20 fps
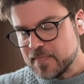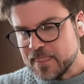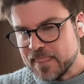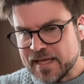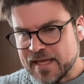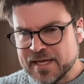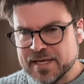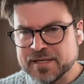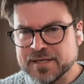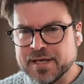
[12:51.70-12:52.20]

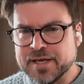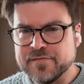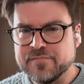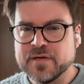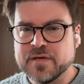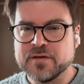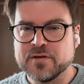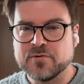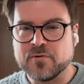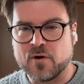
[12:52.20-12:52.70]
It gave
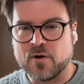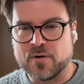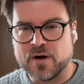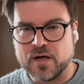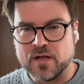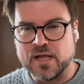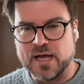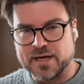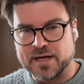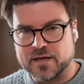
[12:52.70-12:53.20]
me a
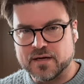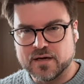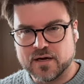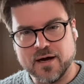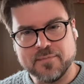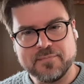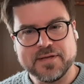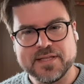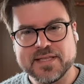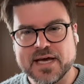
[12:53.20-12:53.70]
URL. I
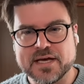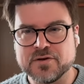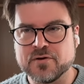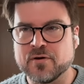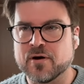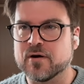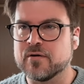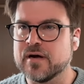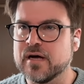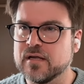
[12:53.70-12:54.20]
copied that
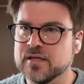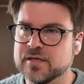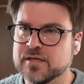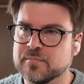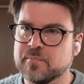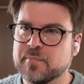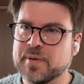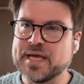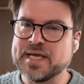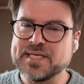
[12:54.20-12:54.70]
URL
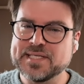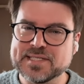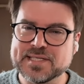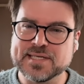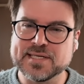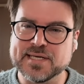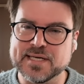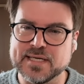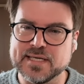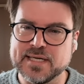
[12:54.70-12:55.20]
and
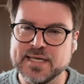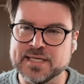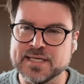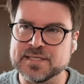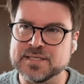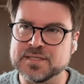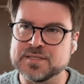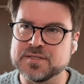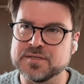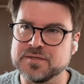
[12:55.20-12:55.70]
pasted it
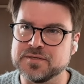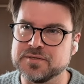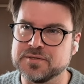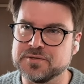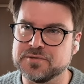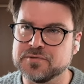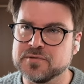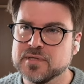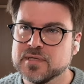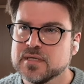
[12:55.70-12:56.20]

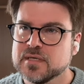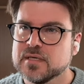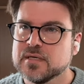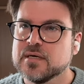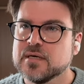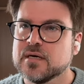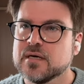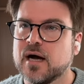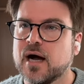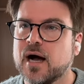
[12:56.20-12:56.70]
into
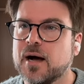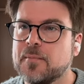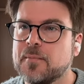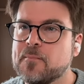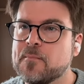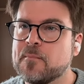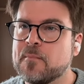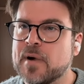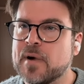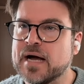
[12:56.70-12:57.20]

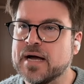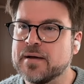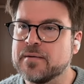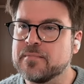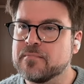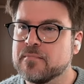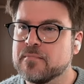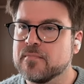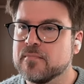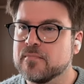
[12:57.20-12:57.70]
my
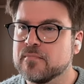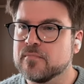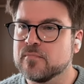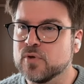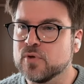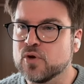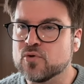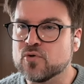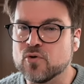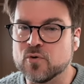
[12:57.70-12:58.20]

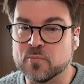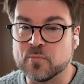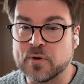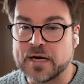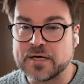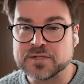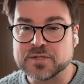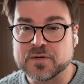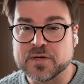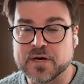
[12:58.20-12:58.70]
local
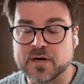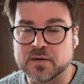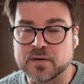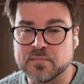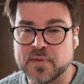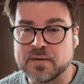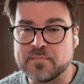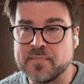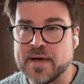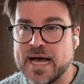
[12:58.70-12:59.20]
browser here on
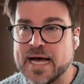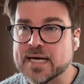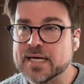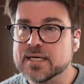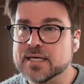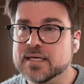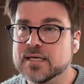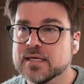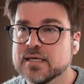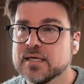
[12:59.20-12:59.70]
my
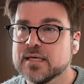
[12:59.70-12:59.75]
Mac.